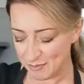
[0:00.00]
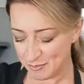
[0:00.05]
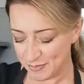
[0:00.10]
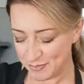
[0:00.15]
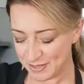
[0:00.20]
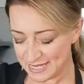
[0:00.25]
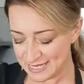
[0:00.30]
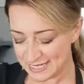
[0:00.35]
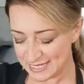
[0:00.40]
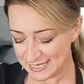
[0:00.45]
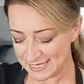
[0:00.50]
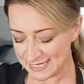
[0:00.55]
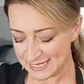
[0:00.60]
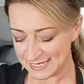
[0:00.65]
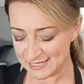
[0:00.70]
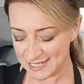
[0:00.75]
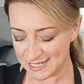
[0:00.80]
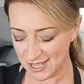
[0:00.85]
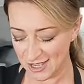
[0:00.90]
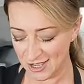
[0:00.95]

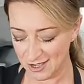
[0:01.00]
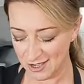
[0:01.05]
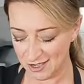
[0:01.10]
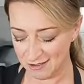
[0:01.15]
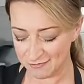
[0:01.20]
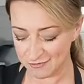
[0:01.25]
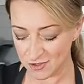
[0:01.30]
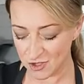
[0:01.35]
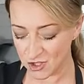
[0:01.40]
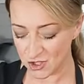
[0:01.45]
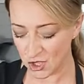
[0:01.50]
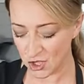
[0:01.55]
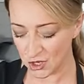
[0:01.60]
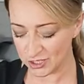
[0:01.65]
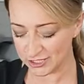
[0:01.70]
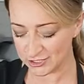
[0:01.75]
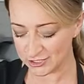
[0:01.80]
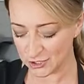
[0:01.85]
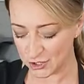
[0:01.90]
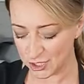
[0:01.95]
pieces of
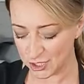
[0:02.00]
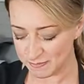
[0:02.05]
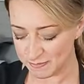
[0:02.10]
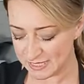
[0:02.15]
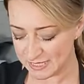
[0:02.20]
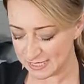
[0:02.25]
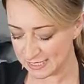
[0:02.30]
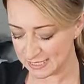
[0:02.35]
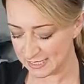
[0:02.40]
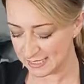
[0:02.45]
chocolate chips